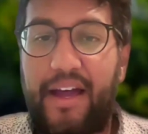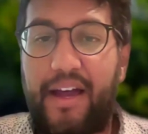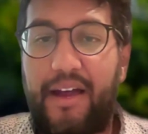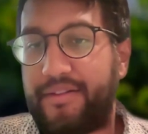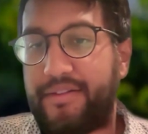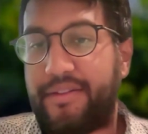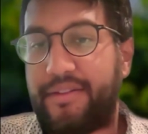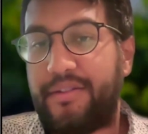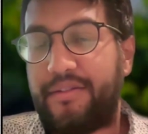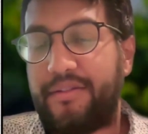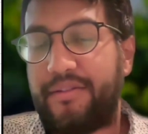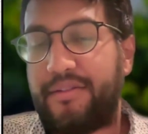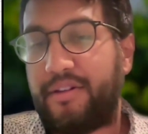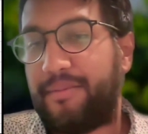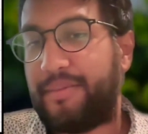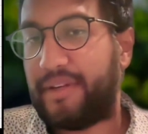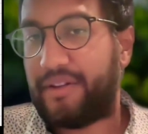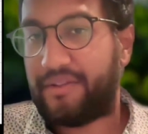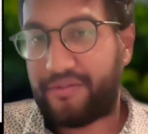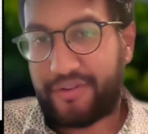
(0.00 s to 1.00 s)
And also
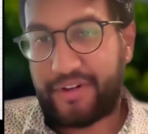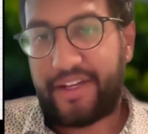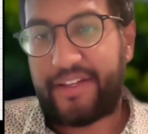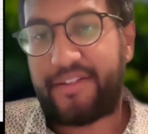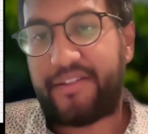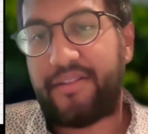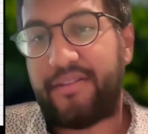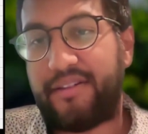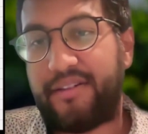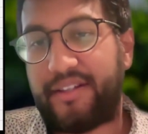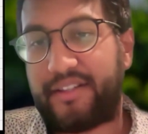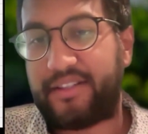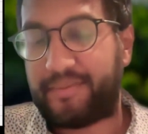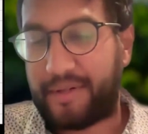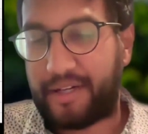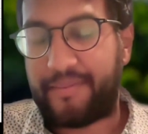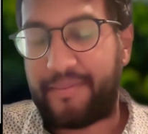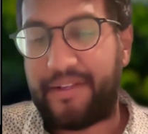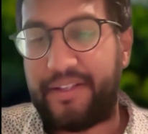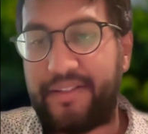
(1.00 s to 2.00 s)
don't be afraid to
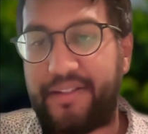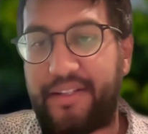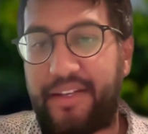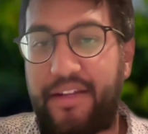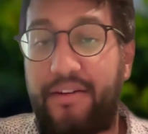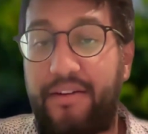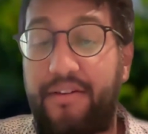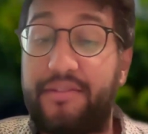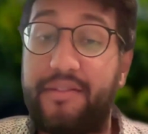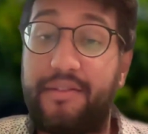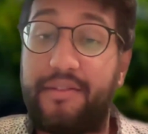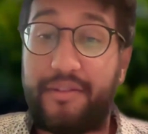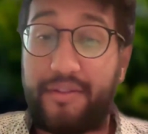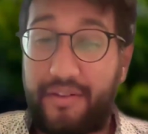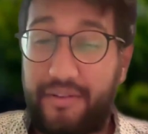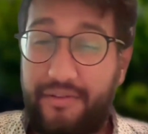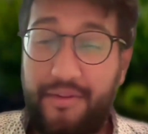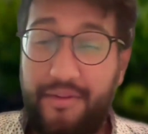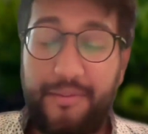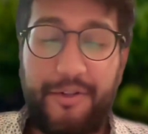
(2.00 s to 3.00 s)
experiment and also
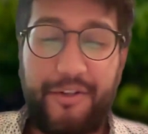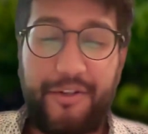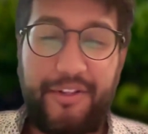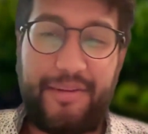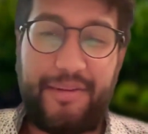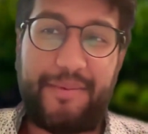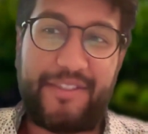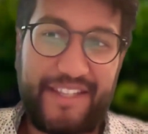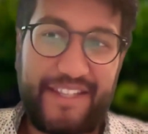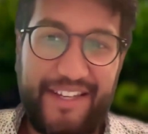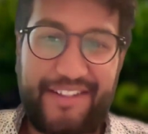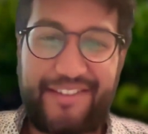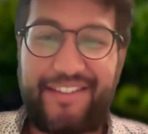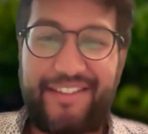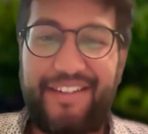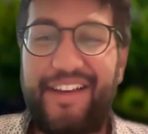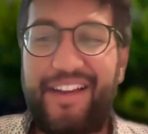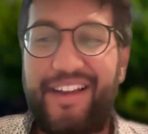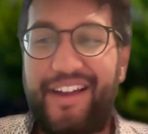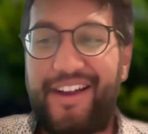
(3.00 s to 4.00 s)
learn from early
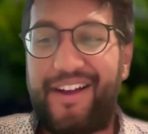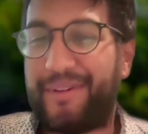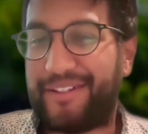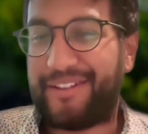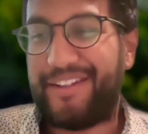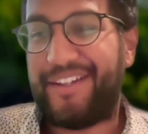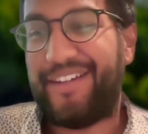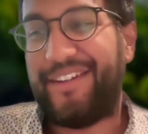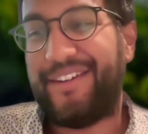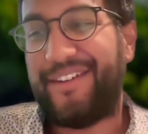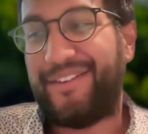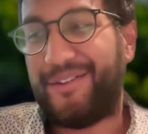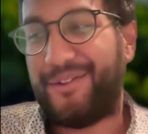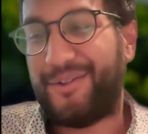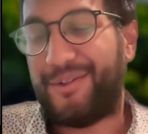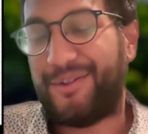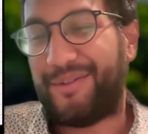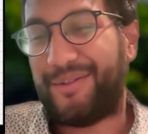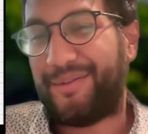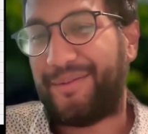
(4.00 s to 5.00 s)
mistakes. Typically,
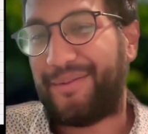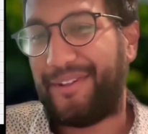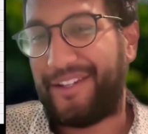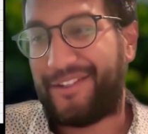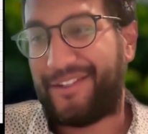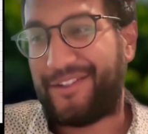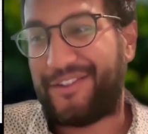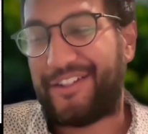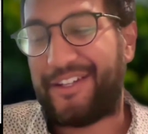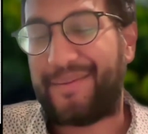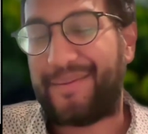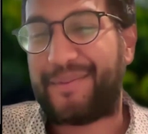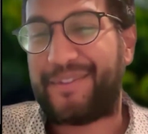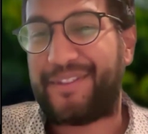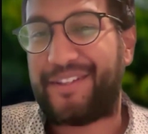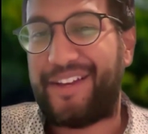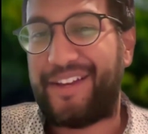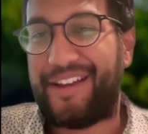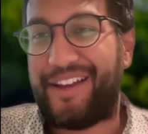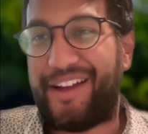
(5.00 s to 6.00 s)
your
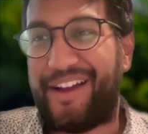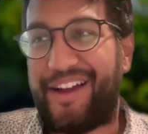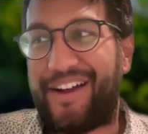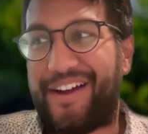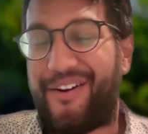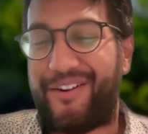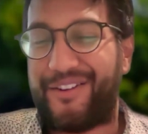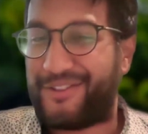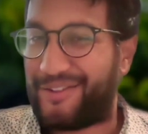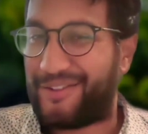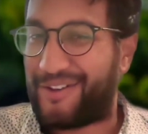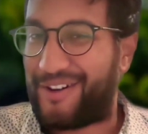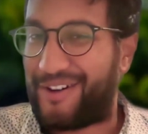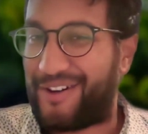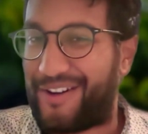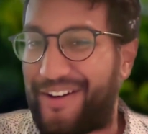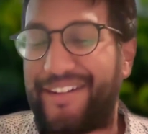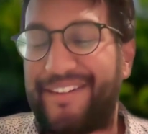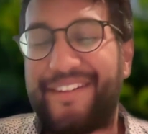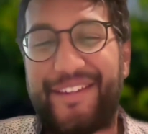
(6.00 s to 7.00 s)
relationships are
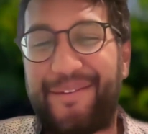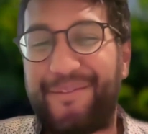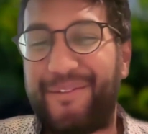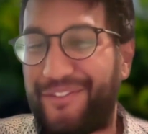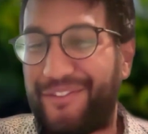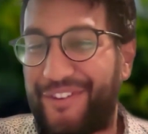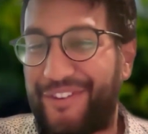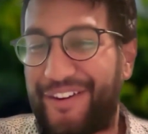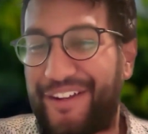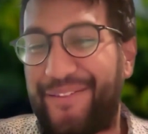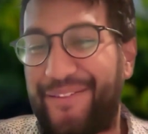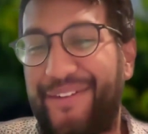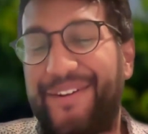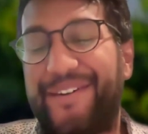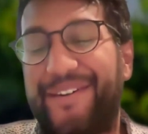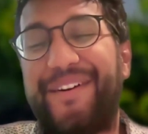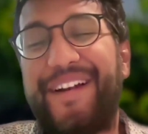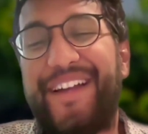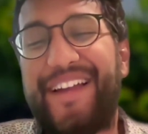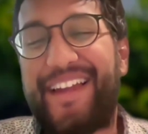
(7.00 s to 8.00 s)
strong and they will
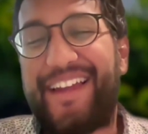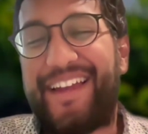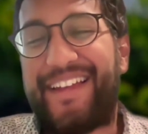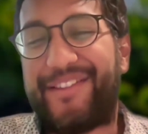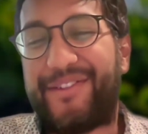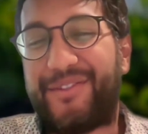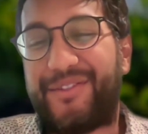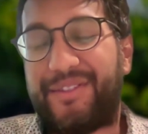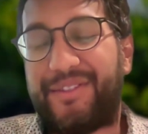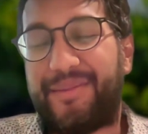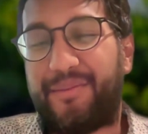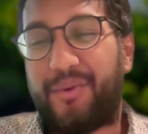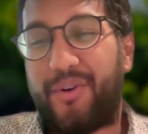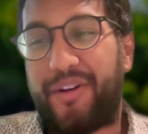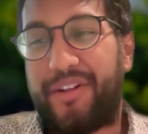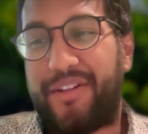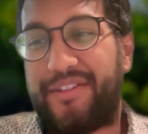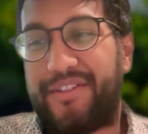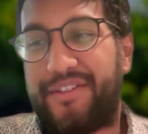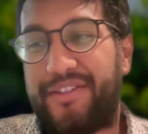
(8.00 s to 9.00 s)
forgive you. And so it's
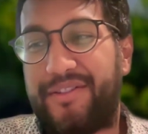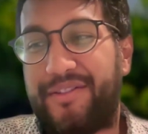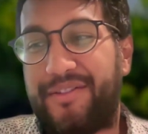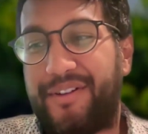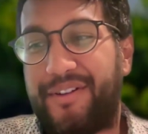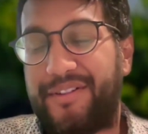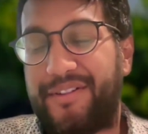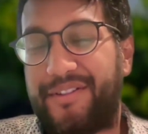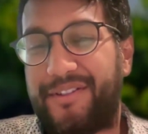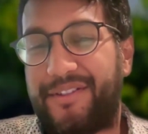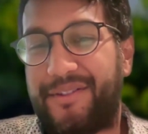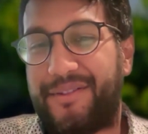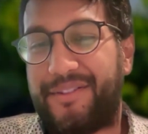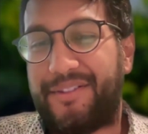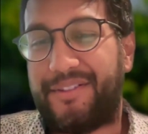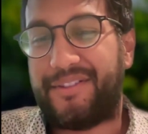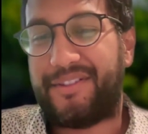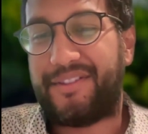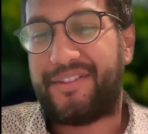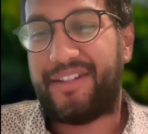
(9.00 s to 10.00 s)
important to
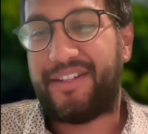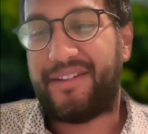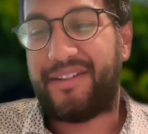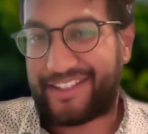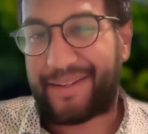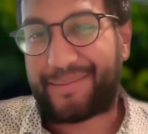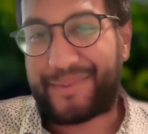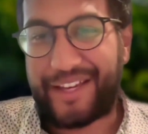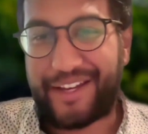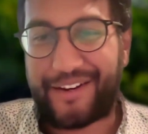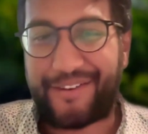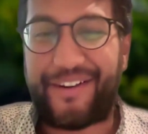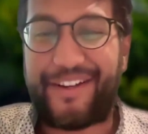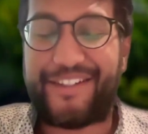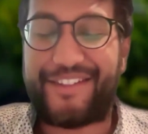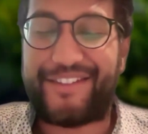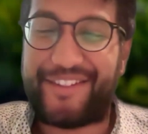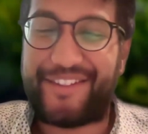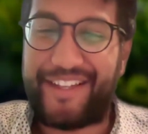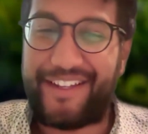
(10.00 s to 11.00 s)
also just accept that
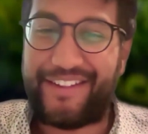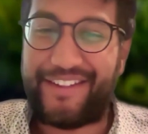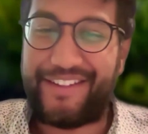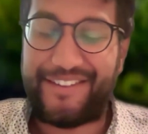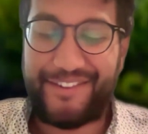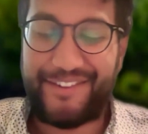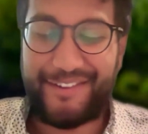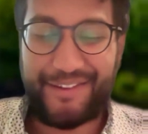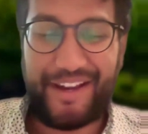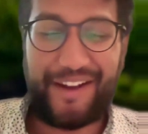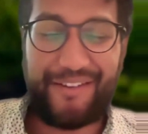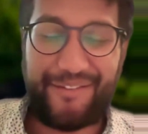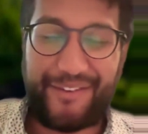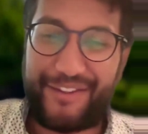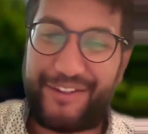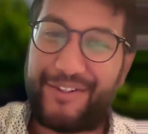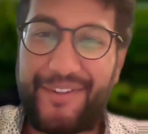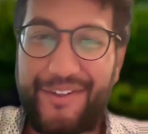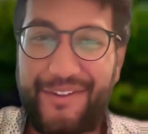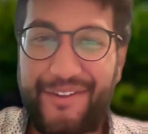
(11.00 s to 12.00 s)
grace that you
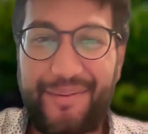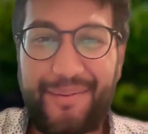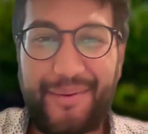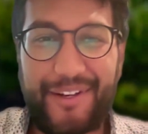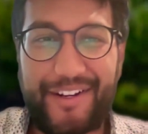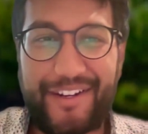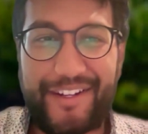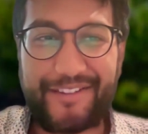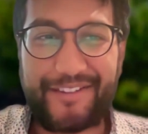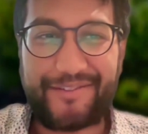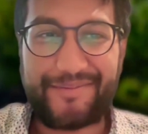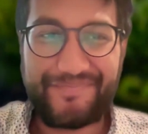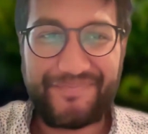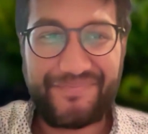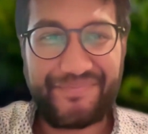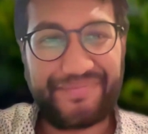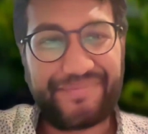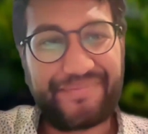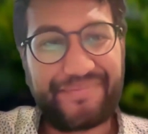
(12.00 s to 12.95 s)
have with your community.